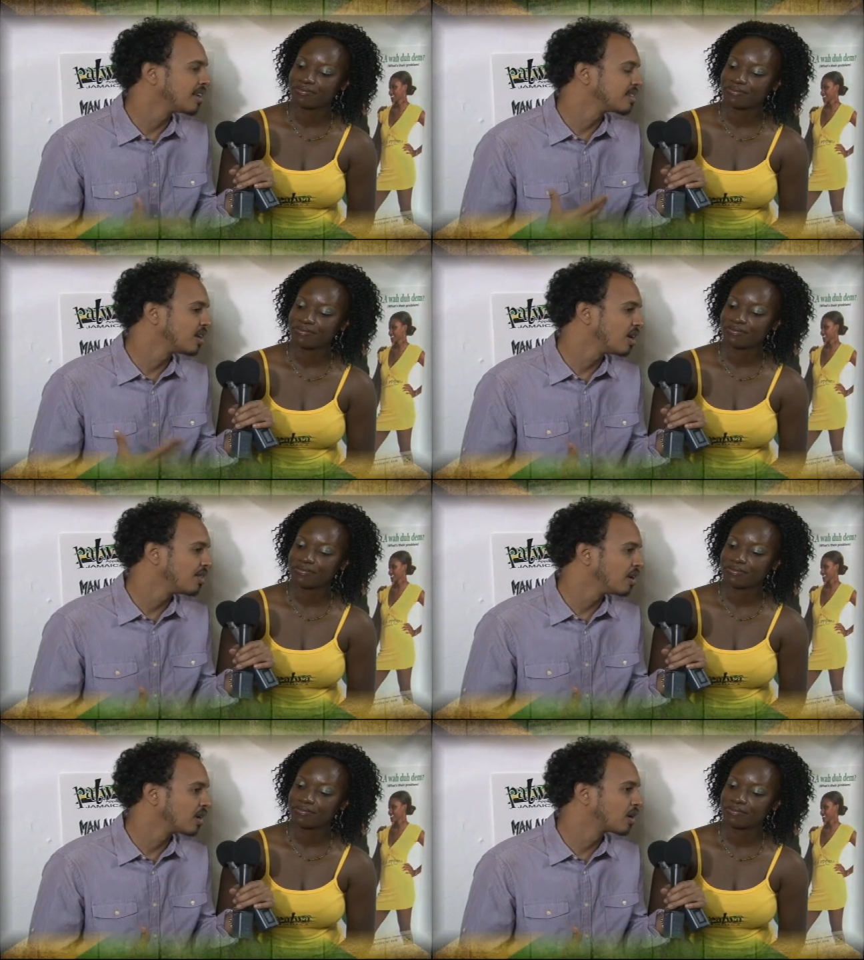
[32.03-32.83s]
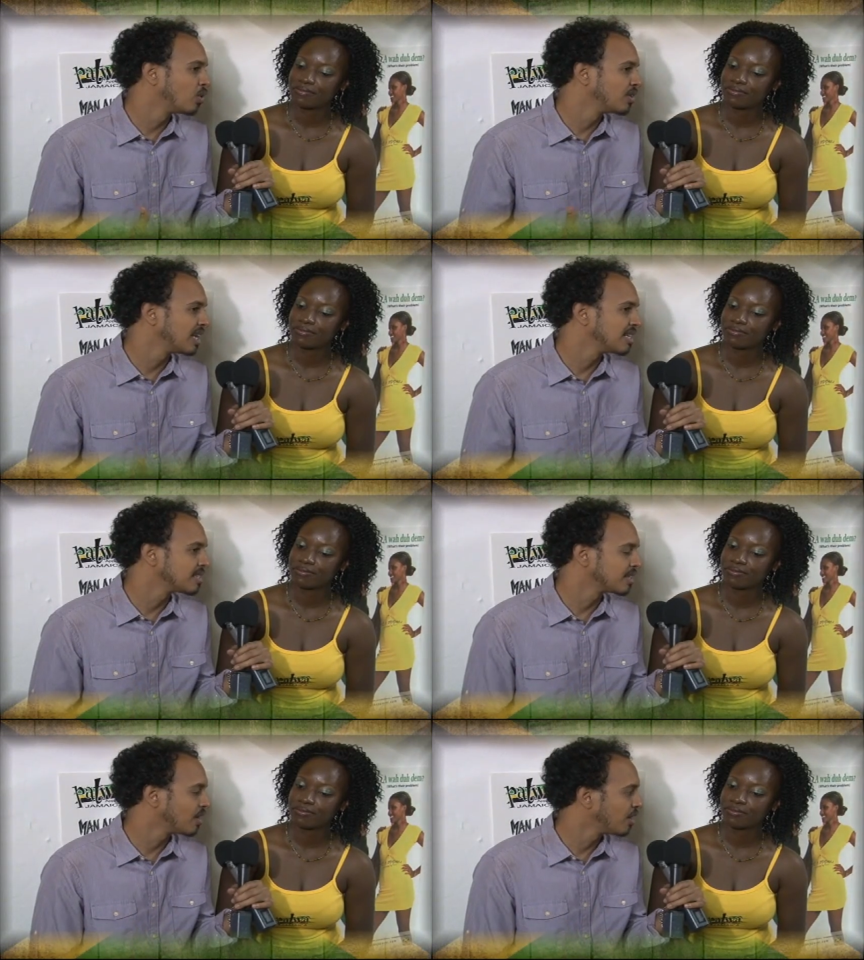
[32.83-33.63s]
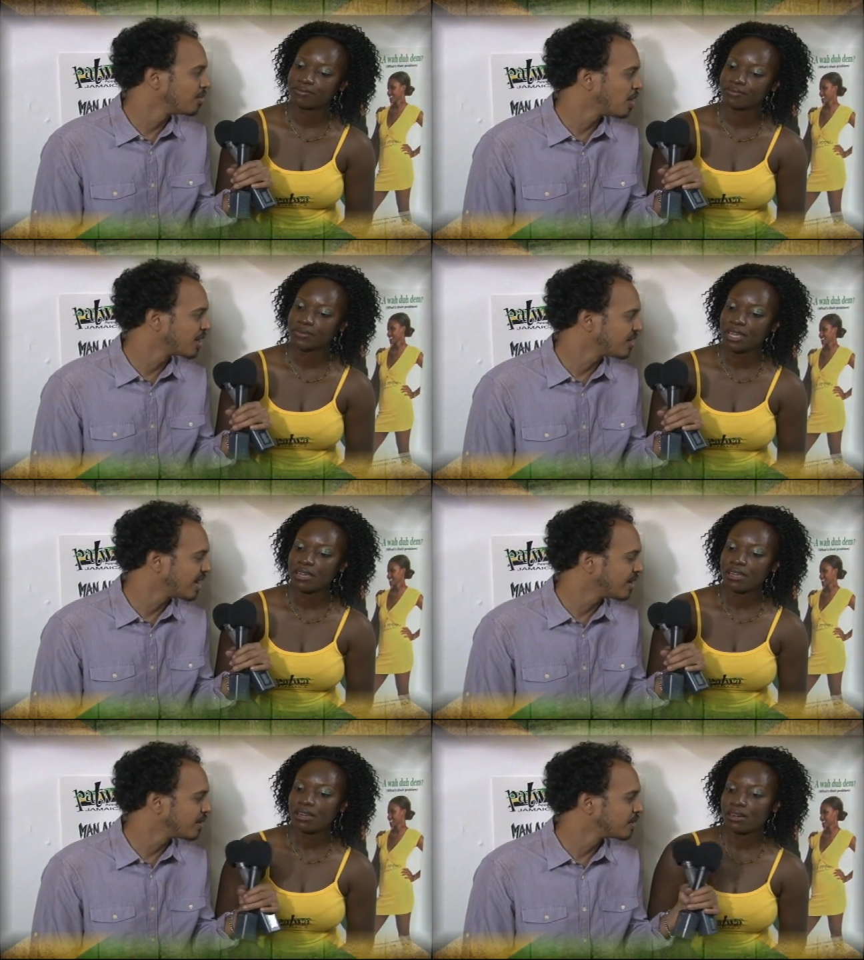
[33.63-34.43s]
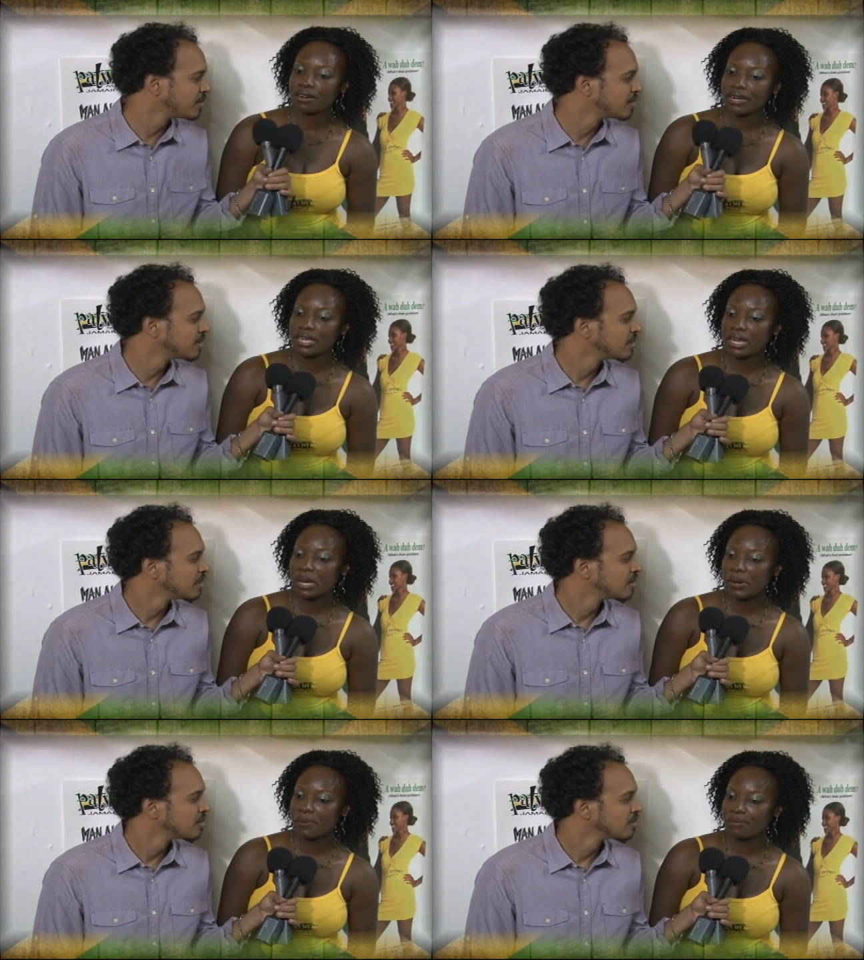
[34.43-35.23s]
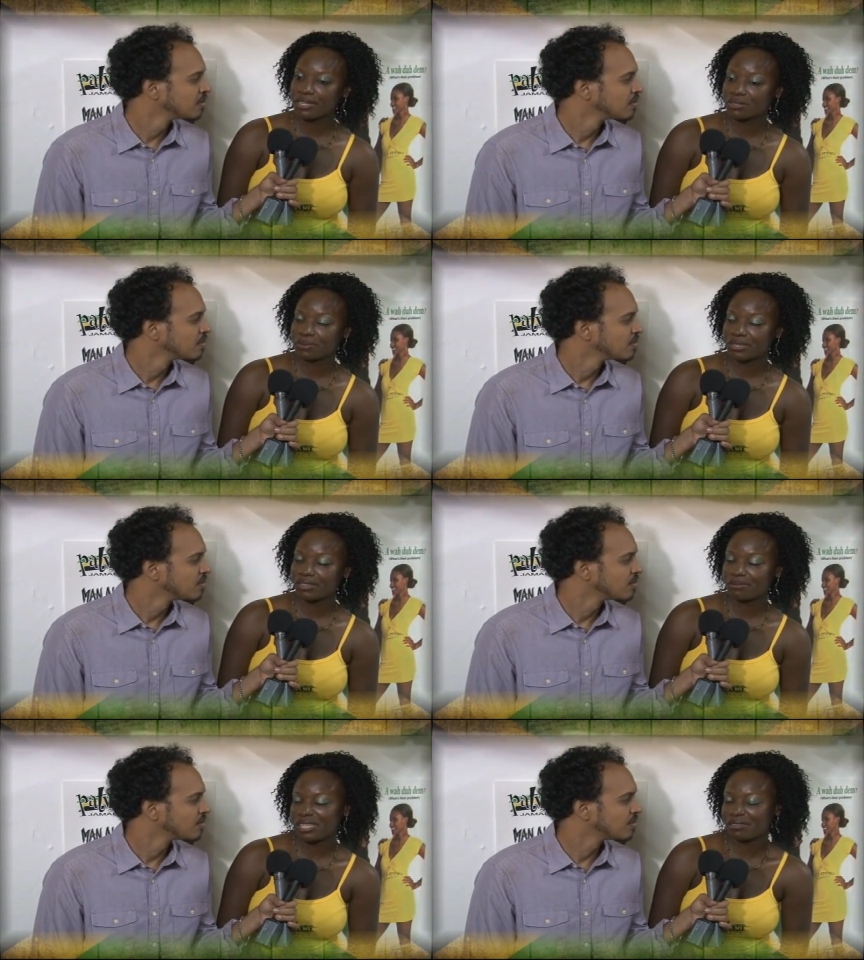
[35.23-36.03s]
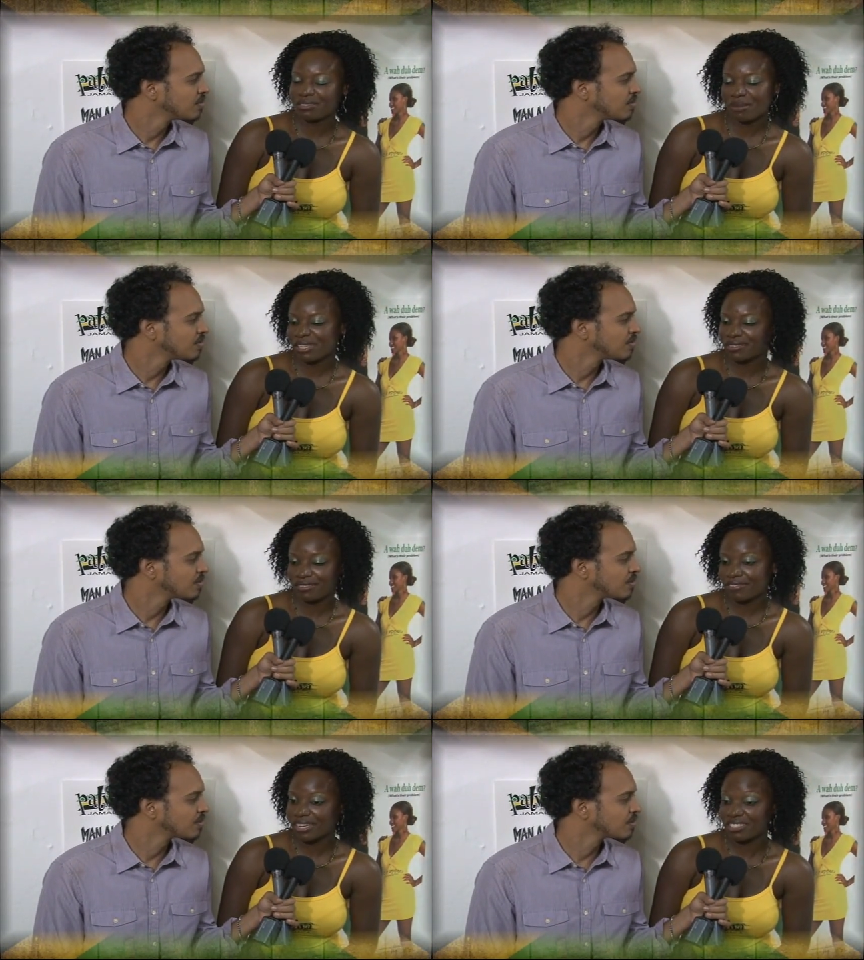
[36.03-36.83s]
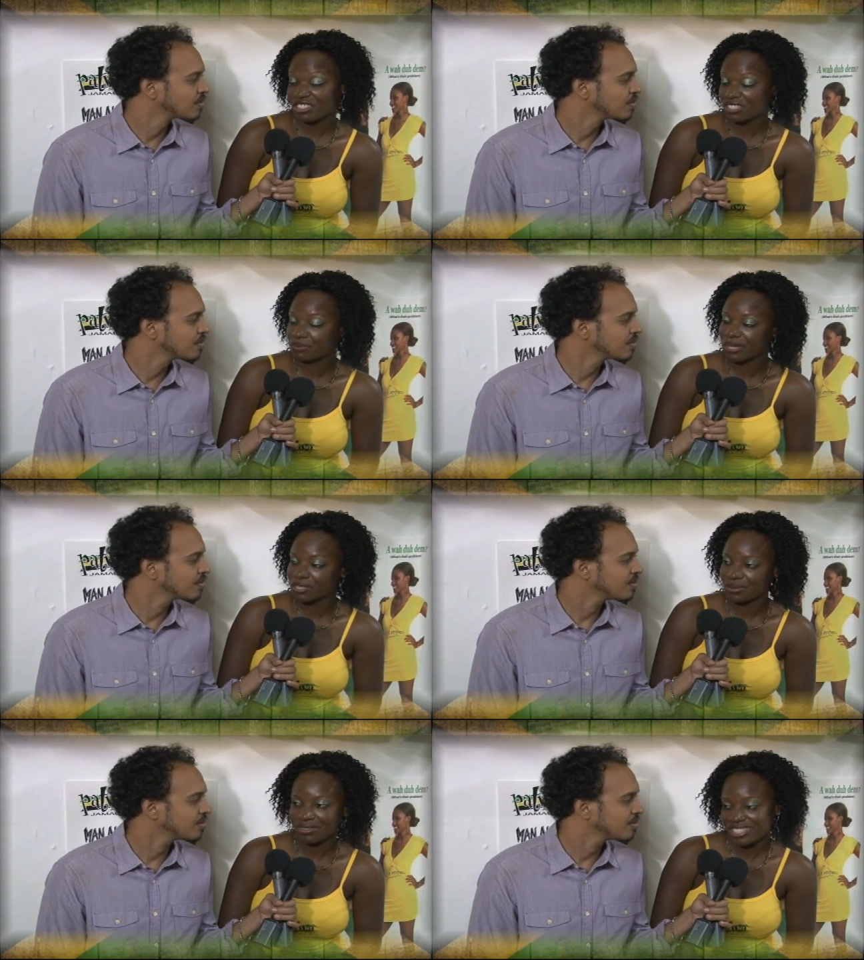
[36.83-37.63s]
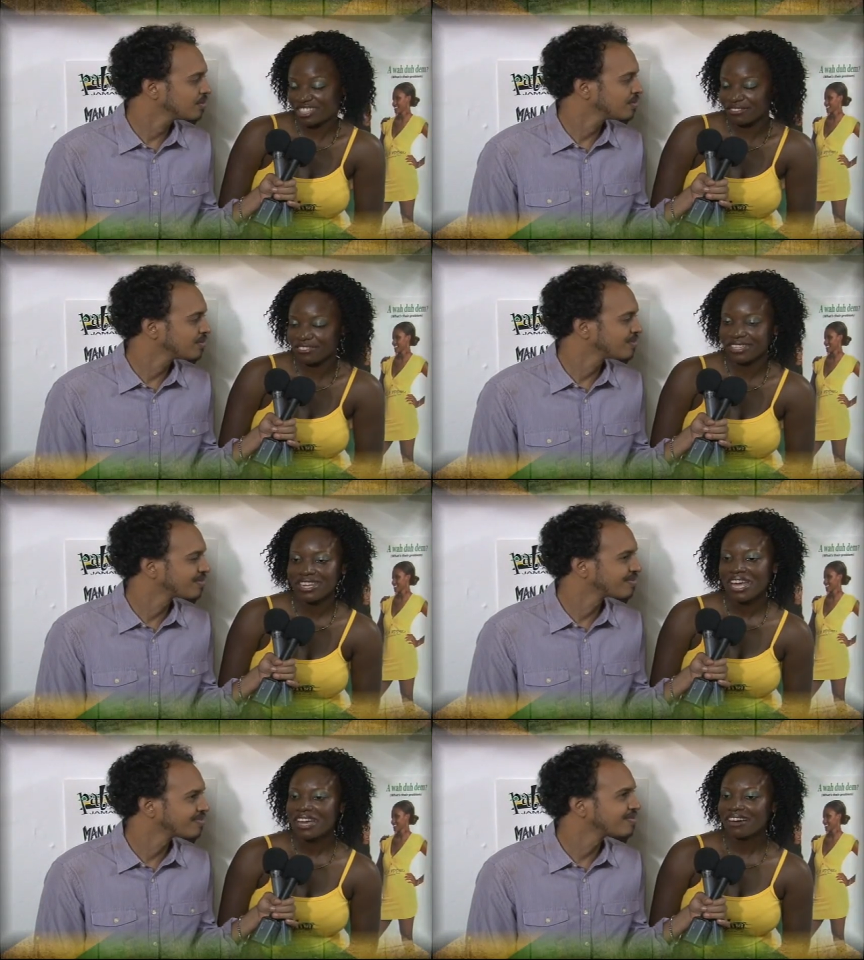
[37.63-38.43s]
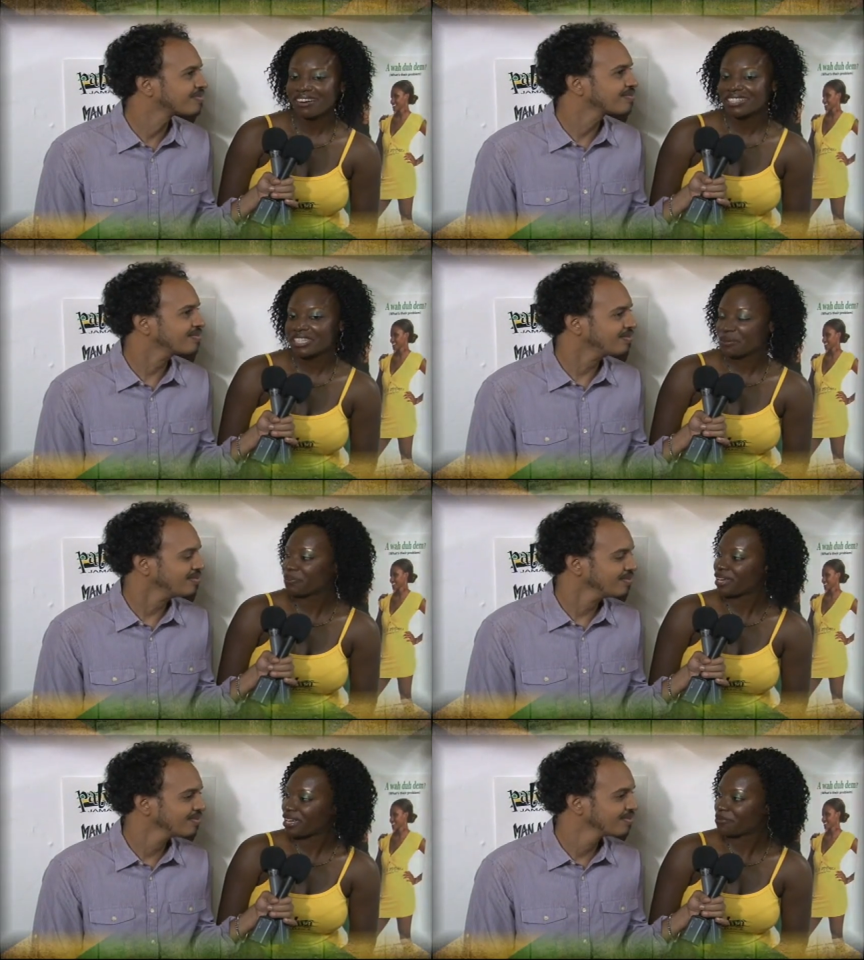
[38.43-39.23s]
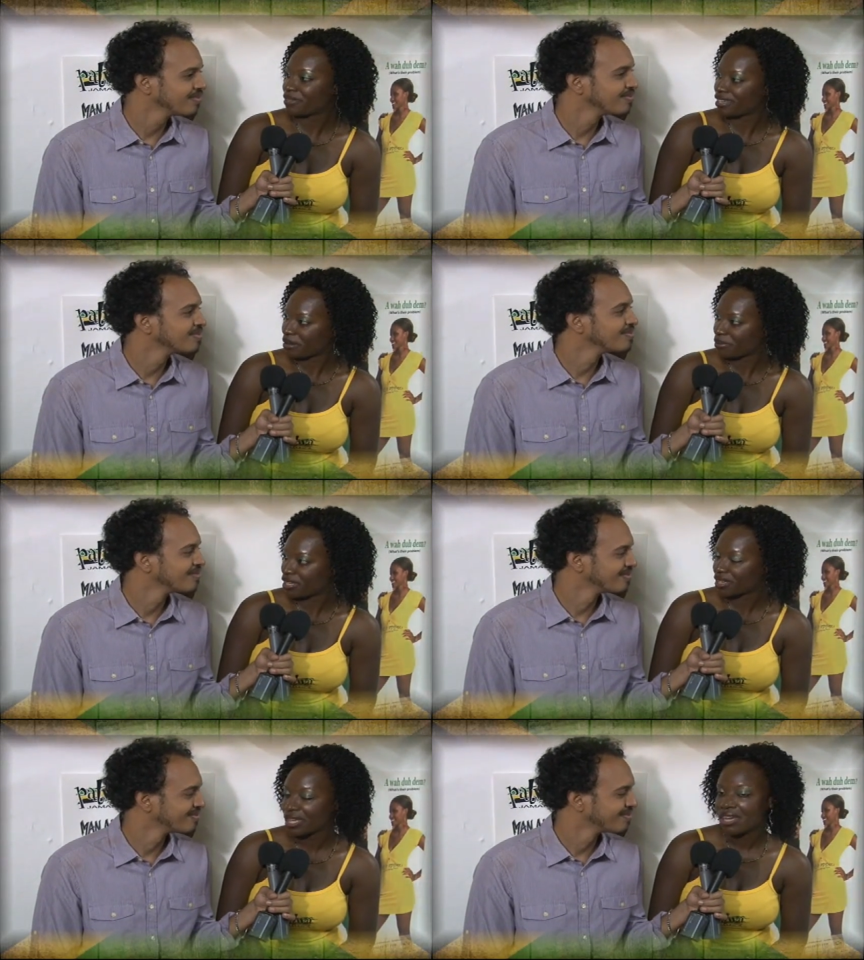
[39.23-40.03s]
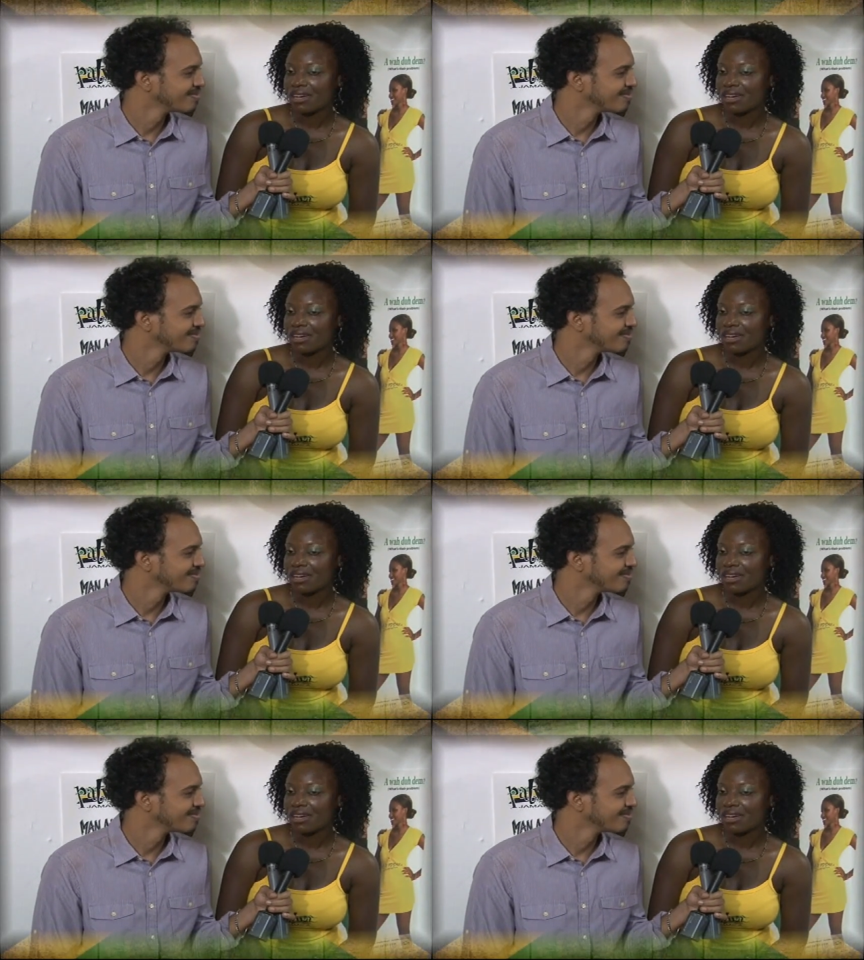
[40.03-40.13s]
Speaker 1: a lot of the other clothing lines that are on the market right now?
Speaker 2: All right, um, Patwa Apparel, being, I mean, the fact that it's just Patwa, it's different. Hot, hip, hype, and happening.